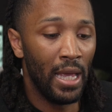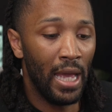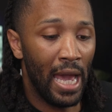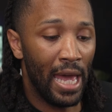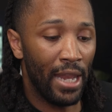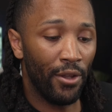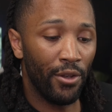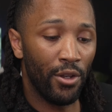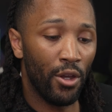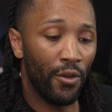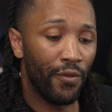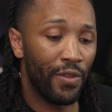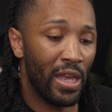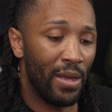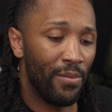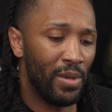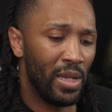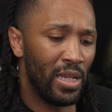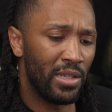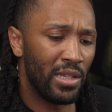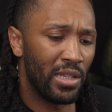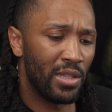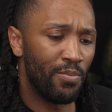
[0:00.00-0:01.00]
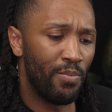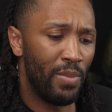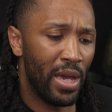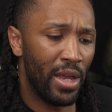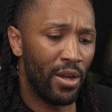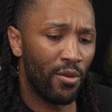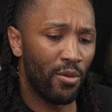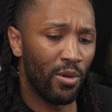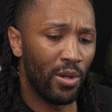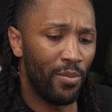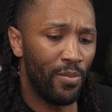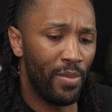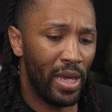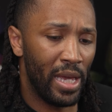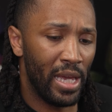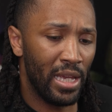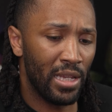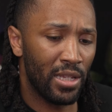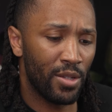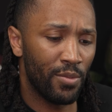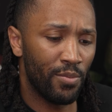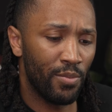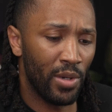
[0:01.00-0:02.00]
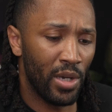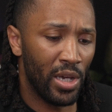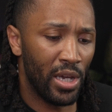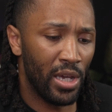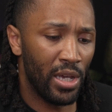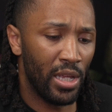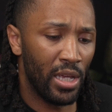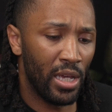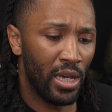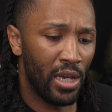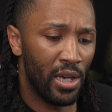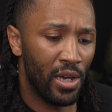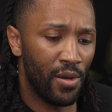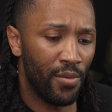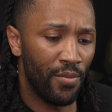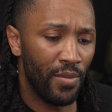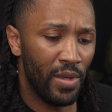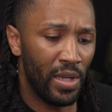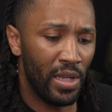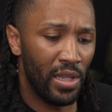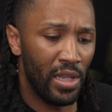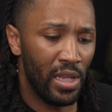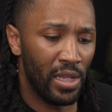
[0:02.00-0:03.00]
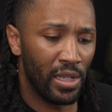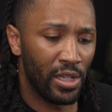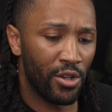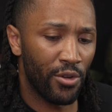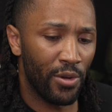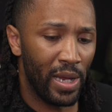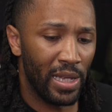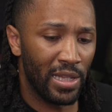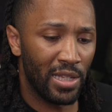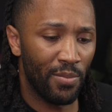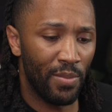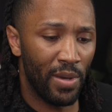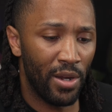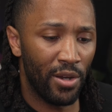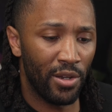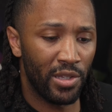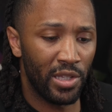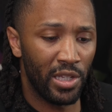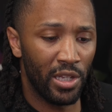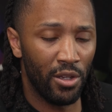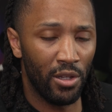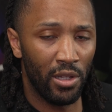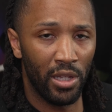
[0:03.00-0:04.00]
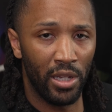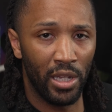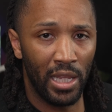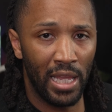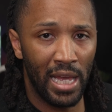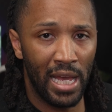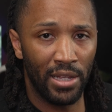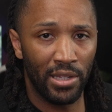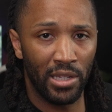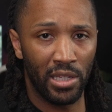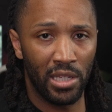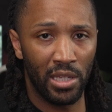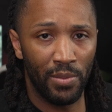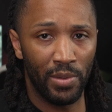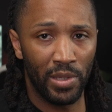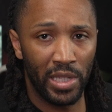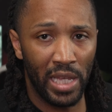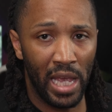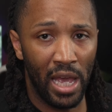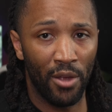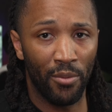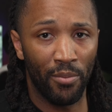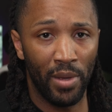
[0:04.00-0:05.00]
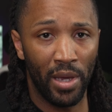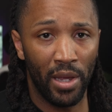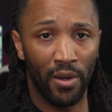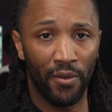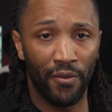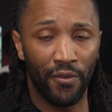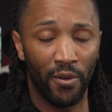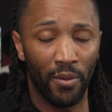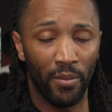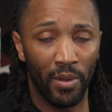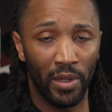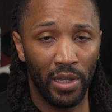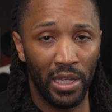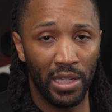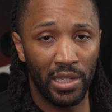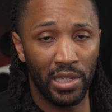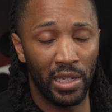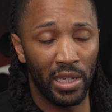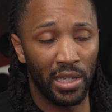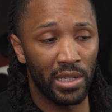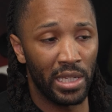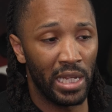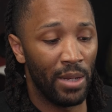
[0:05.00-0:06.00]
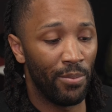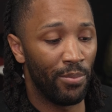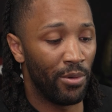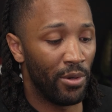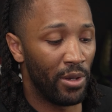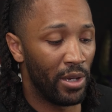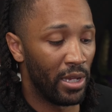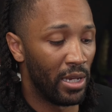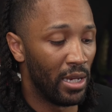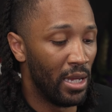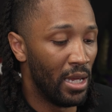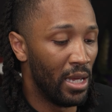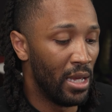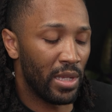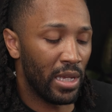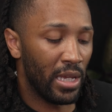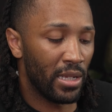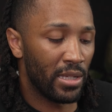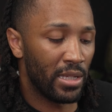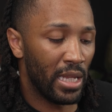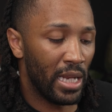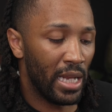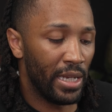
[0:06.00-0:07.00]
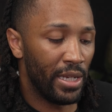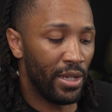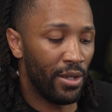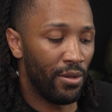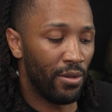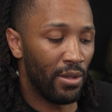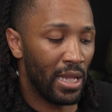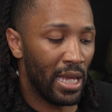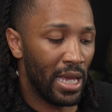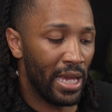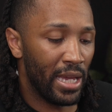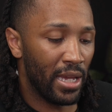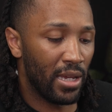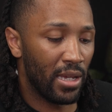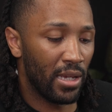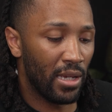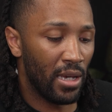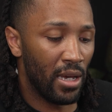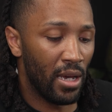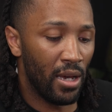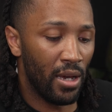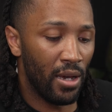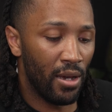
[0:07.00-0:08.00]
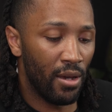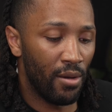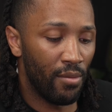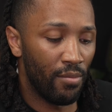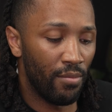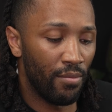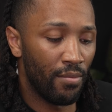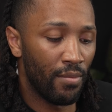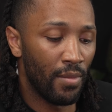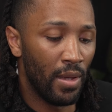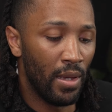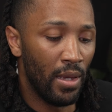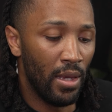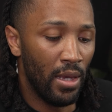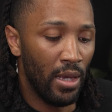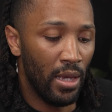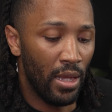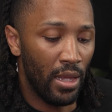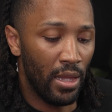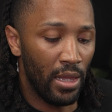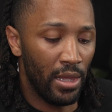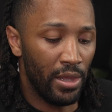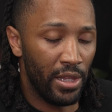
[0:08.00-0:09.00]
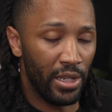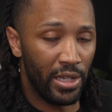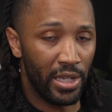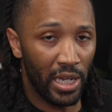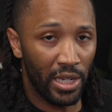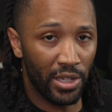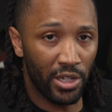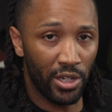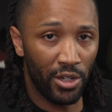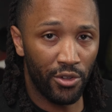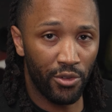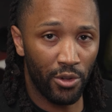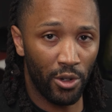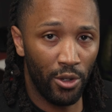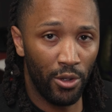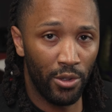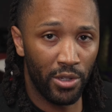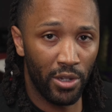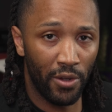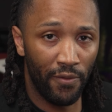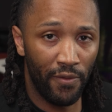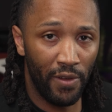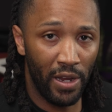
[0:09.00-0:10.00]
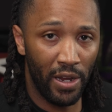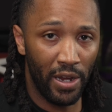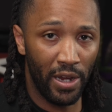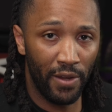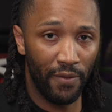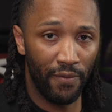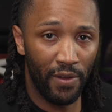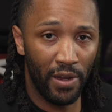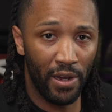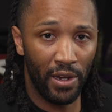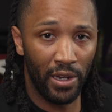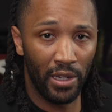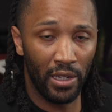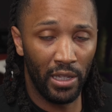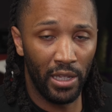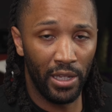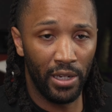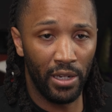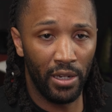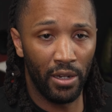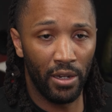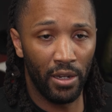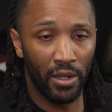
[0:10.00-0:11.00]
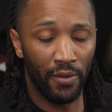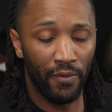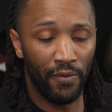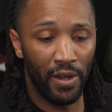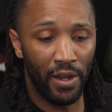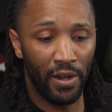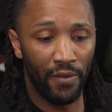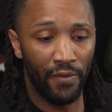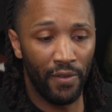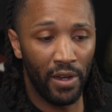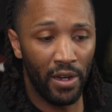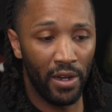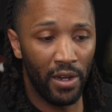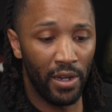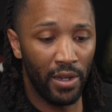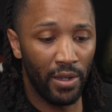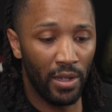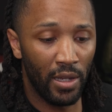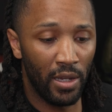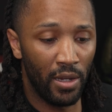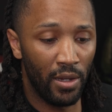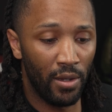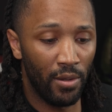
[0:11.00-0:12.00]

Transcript: I don't know if that means it's better with bass, but it creates a better seal and allows it to sound better from a listening standpoint. Things that I don't like, the touch controls are very, very linear, very, very